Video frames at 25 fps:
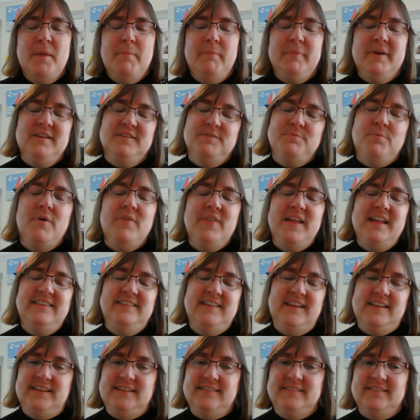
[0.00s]
because what they
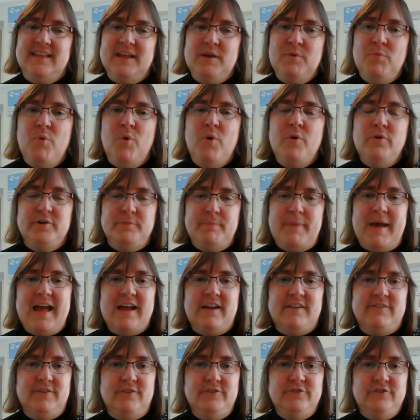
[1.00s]
did is they walked
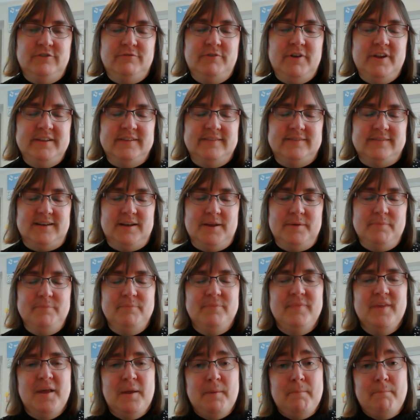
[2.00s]
back from
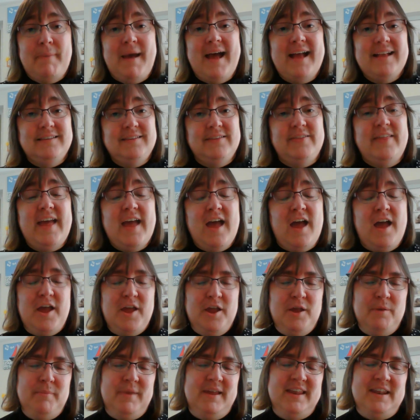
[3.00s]
Jerusalem back to their
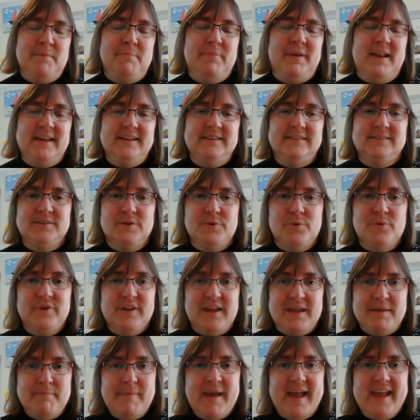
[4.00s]
home in a place called
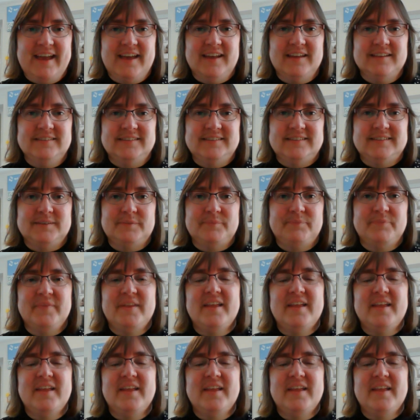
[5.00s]
Emmaus.